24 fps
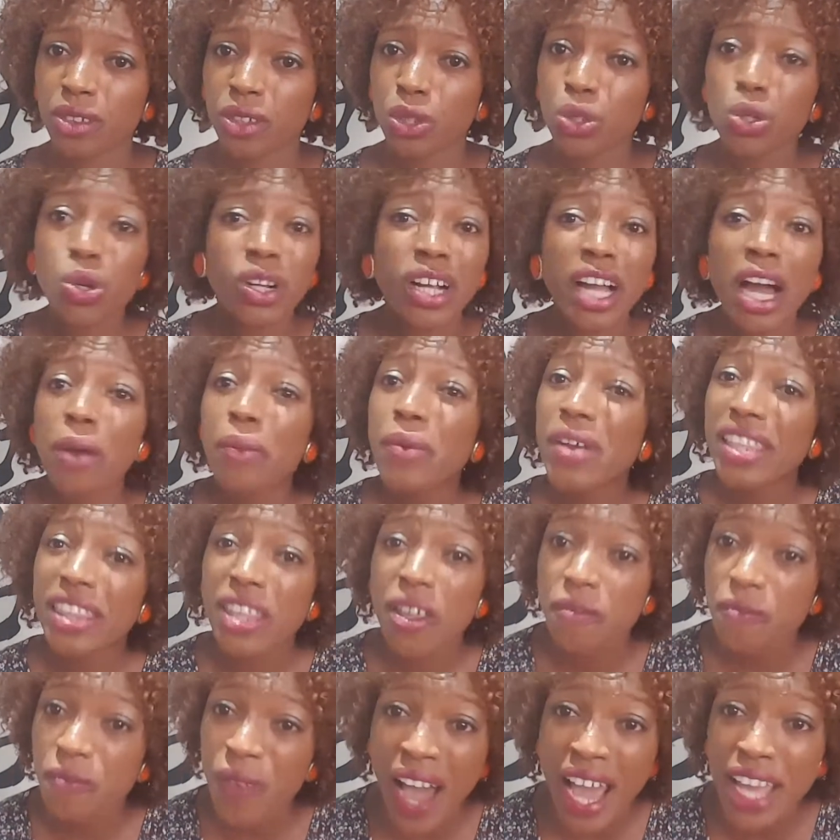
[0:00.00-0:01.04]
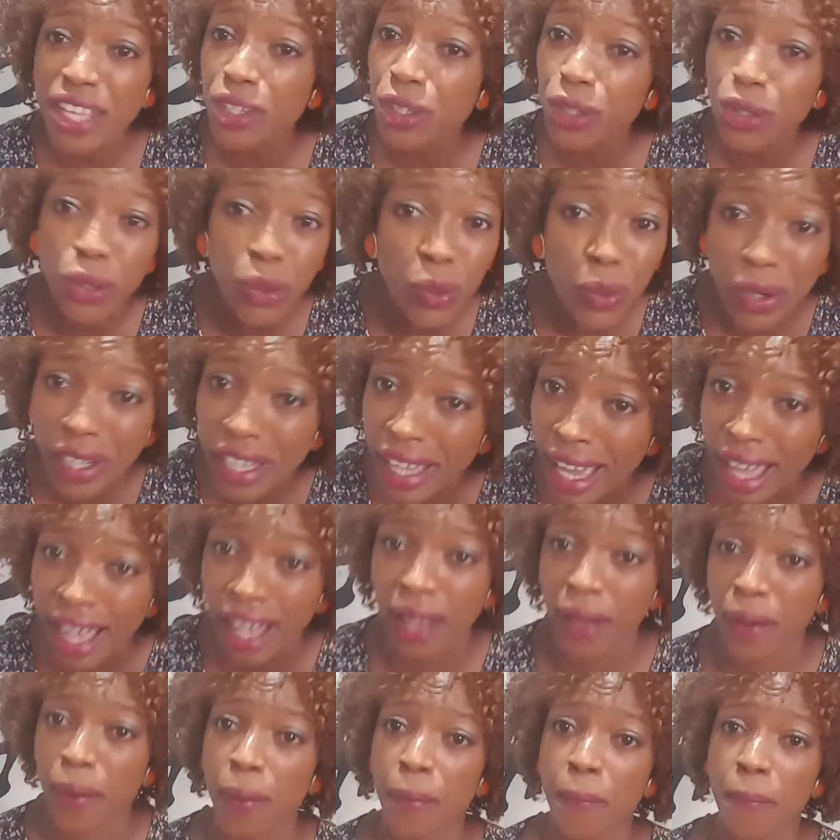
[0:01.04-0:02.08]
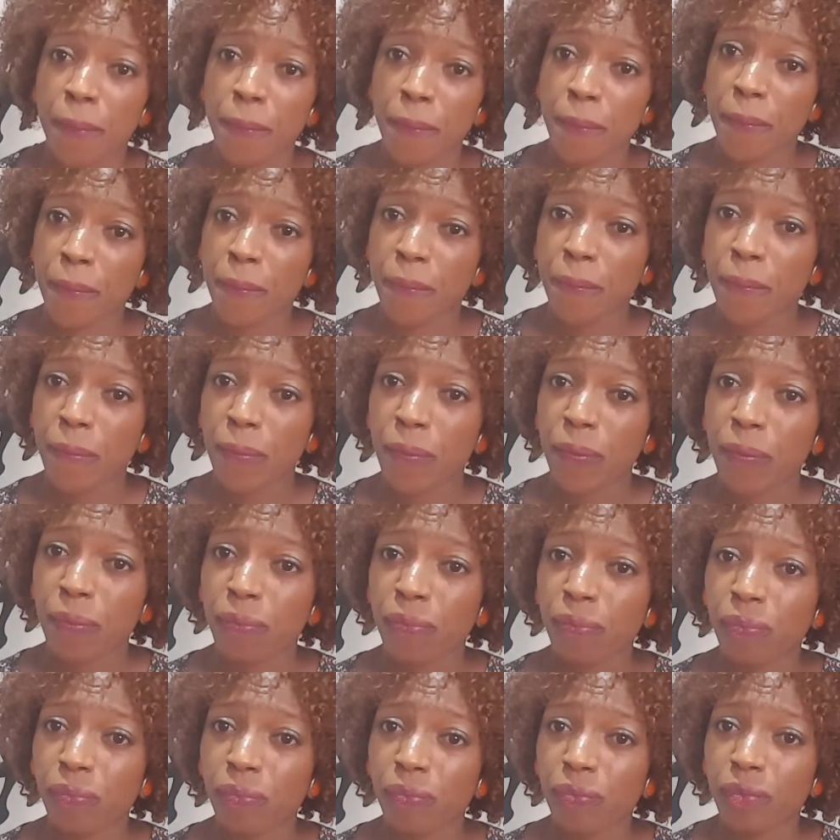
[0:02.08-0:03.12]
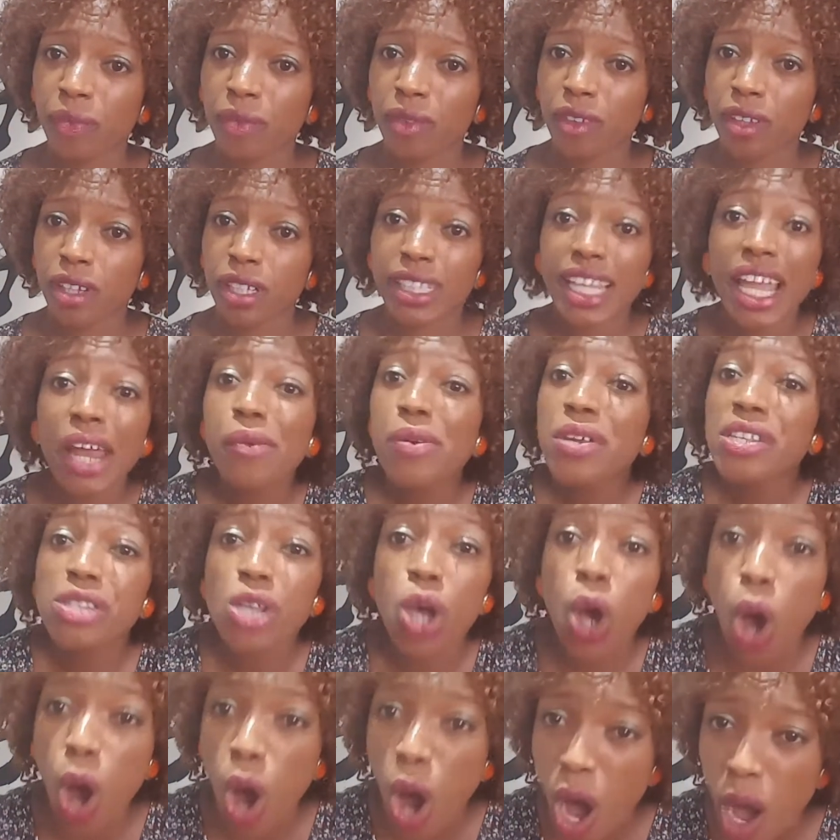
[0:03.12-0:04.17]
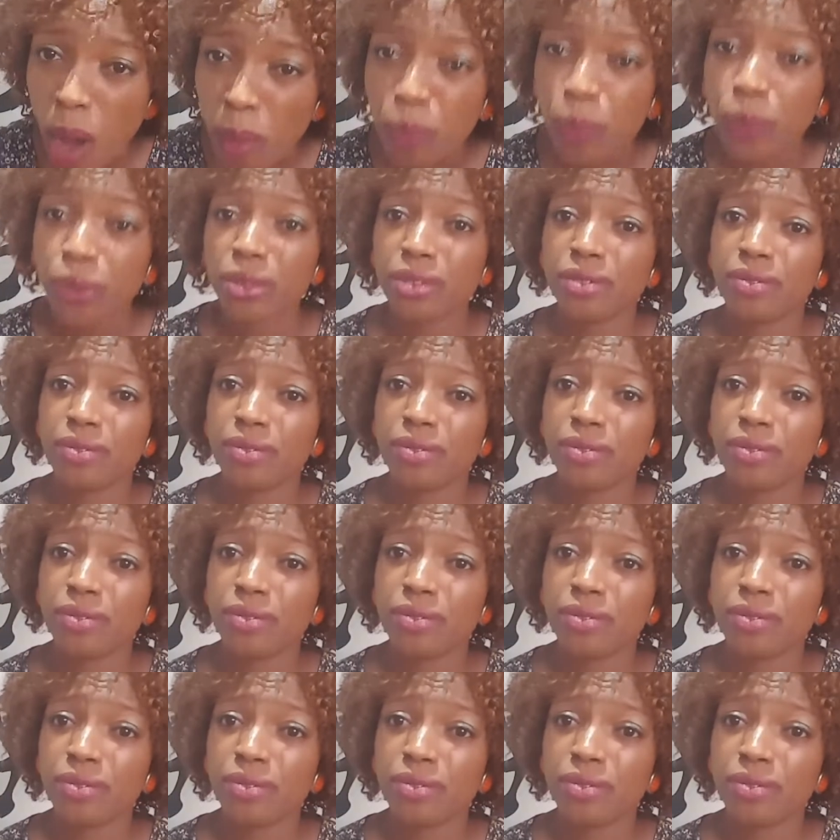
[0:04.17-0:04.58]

You can redefine you, girl. There is hope.